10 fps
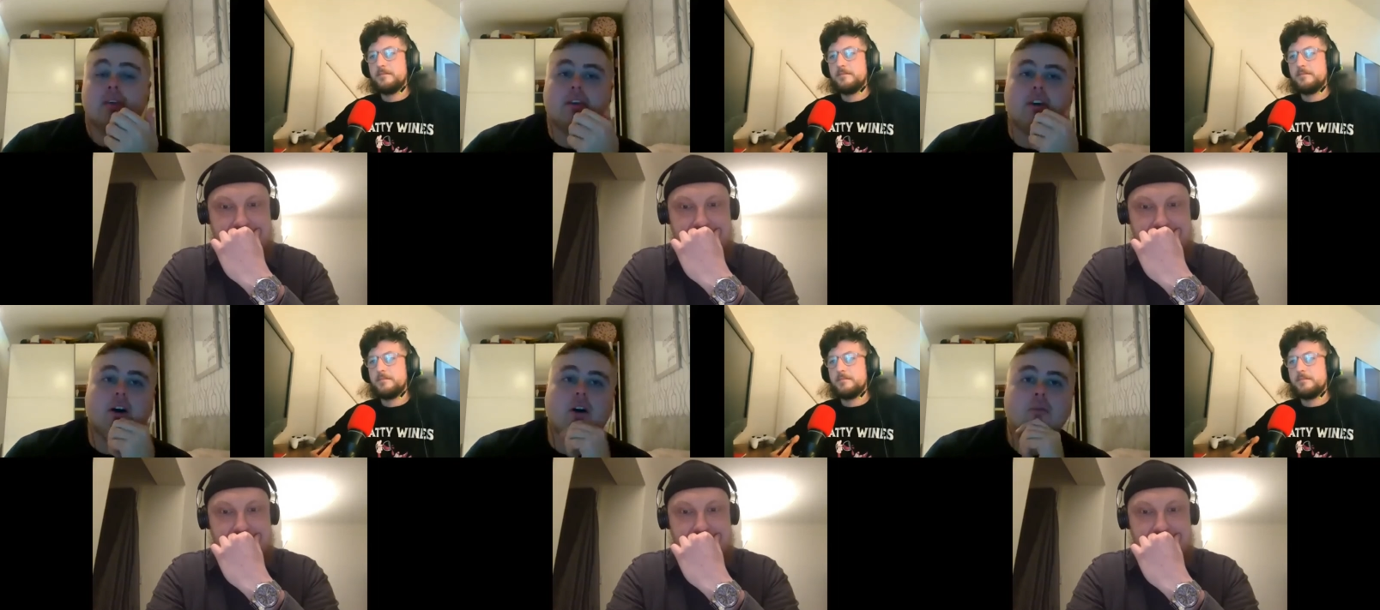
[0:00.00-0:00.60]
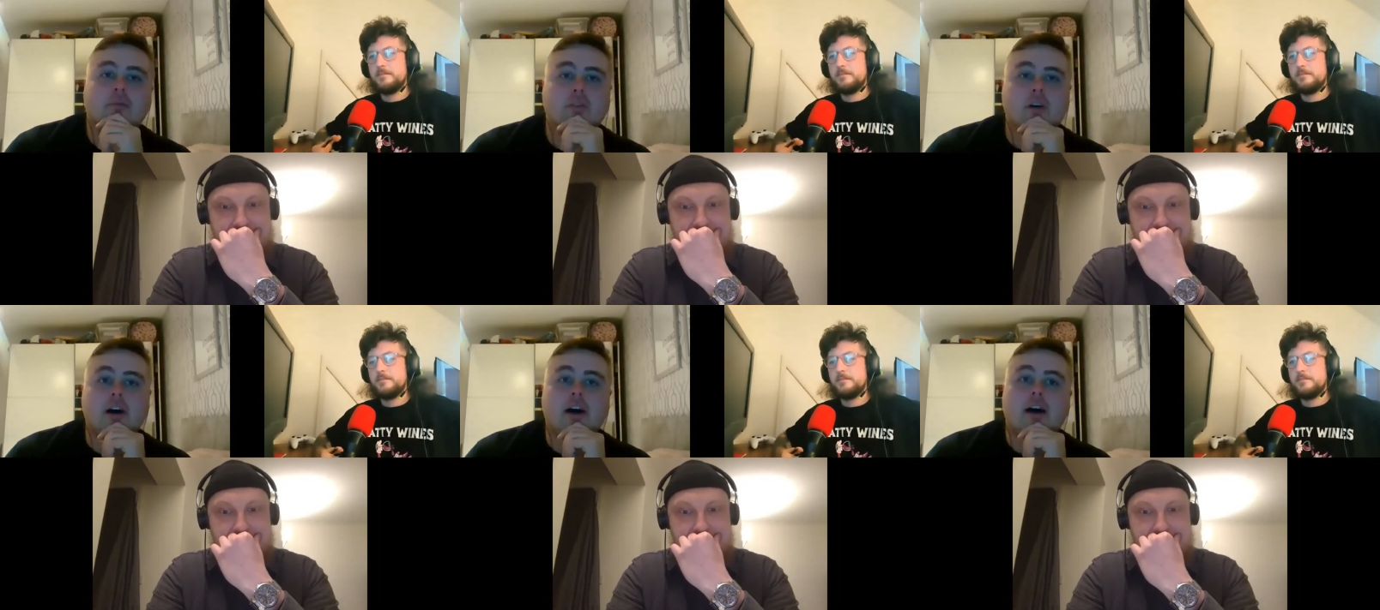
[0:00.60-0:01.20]
Speaker 1: you know,
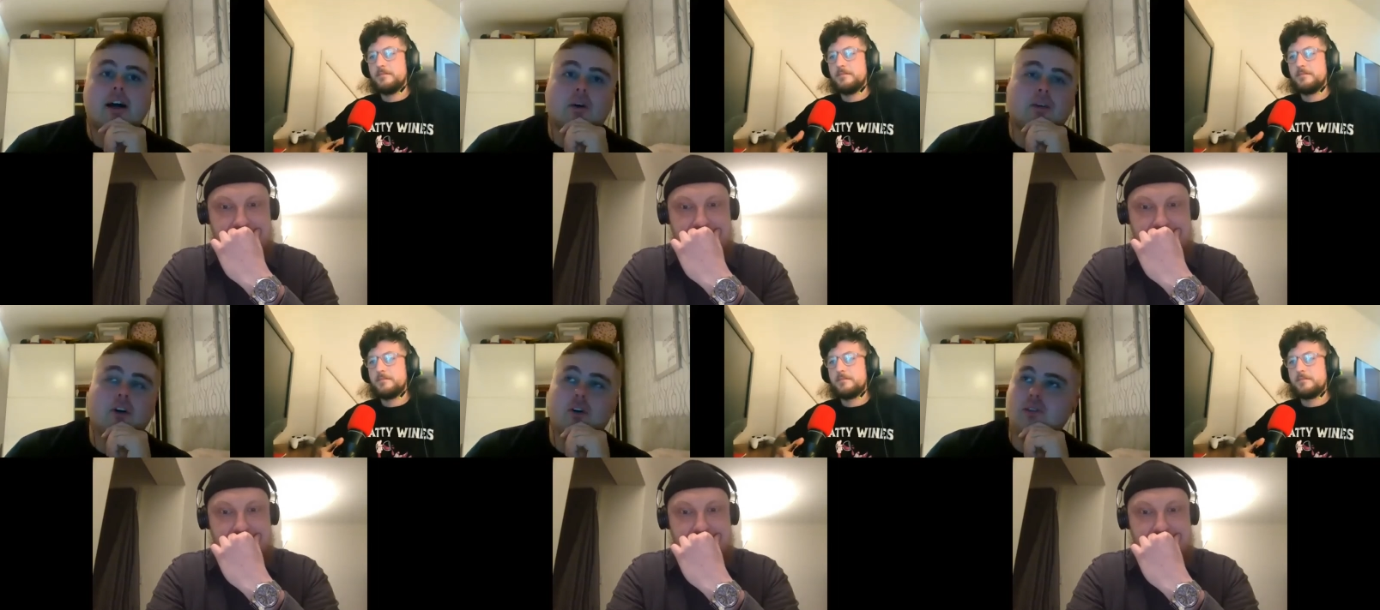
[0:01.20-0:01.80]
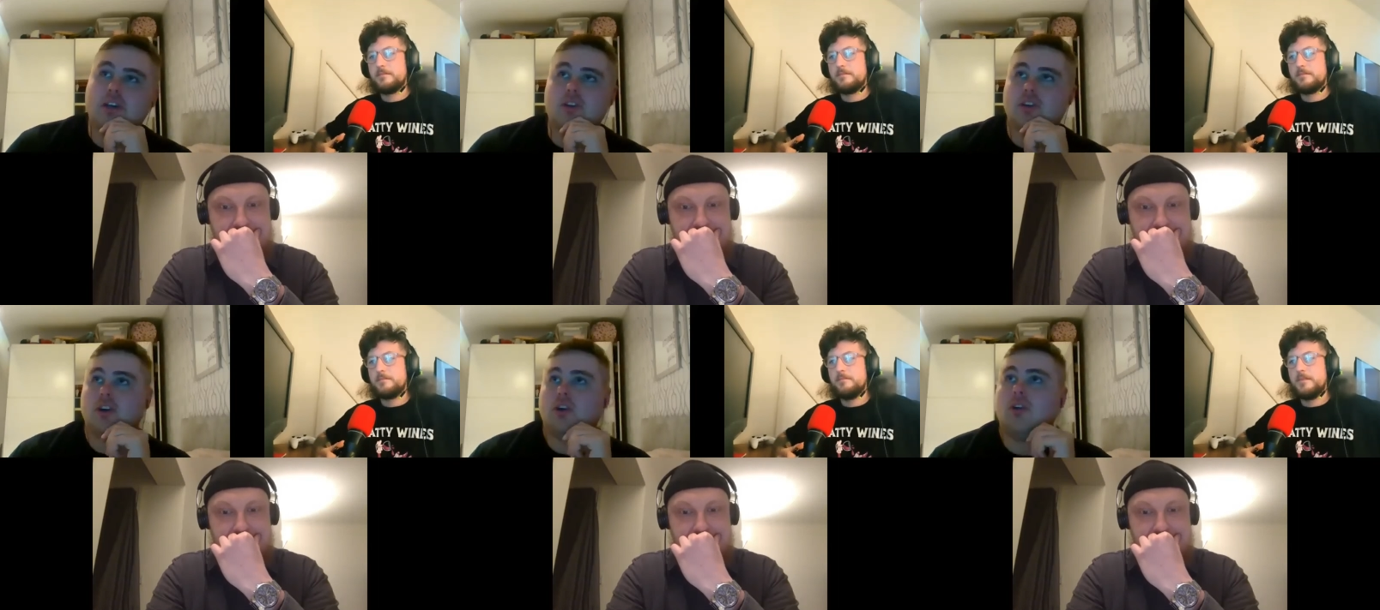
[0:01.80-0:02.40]
uh, I don't know who's
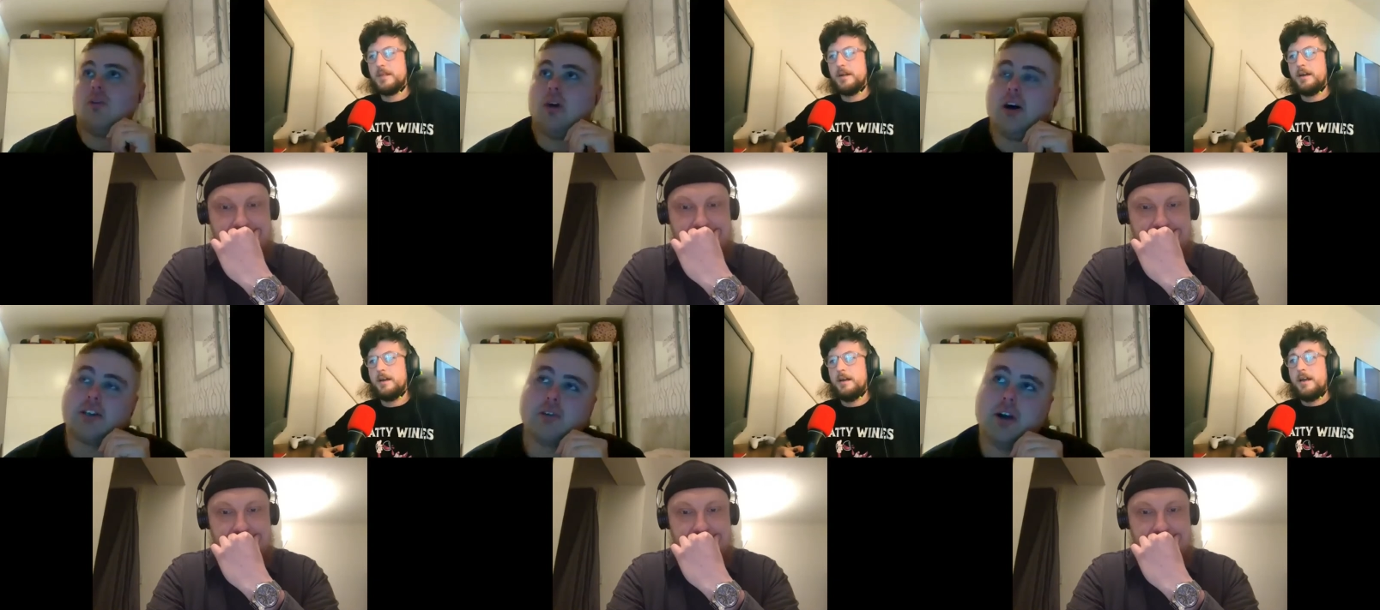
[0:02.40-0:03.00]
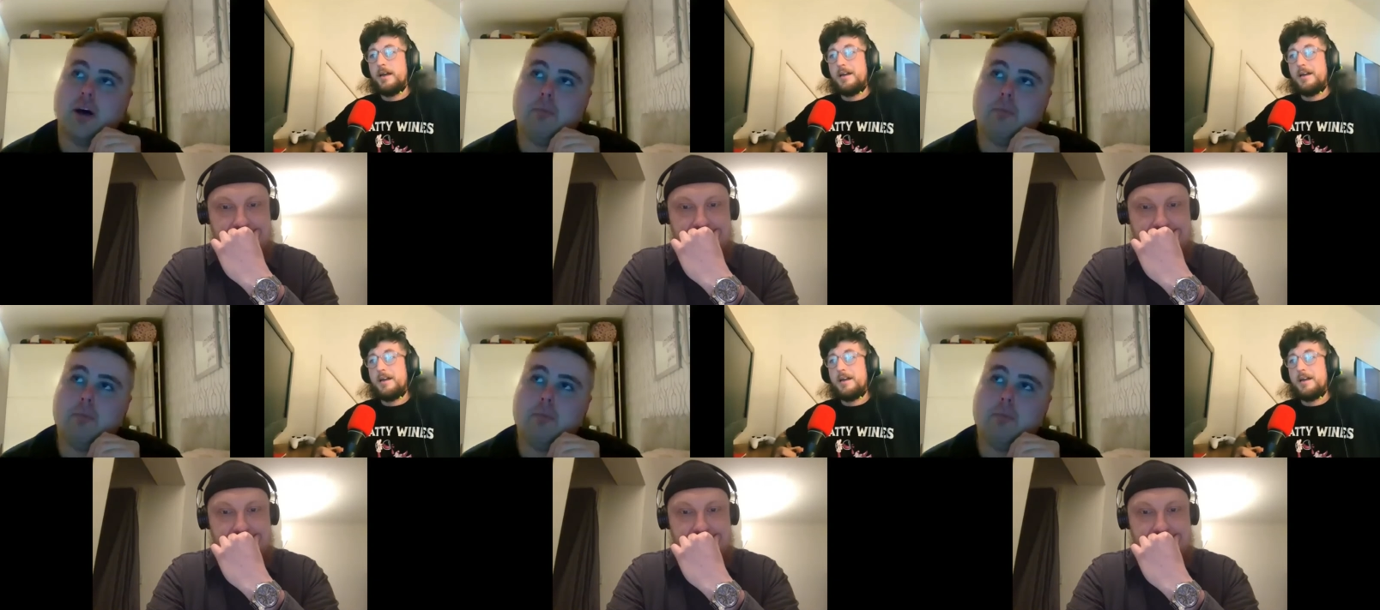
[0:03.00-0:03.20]
injured. I don't know what, what's going on.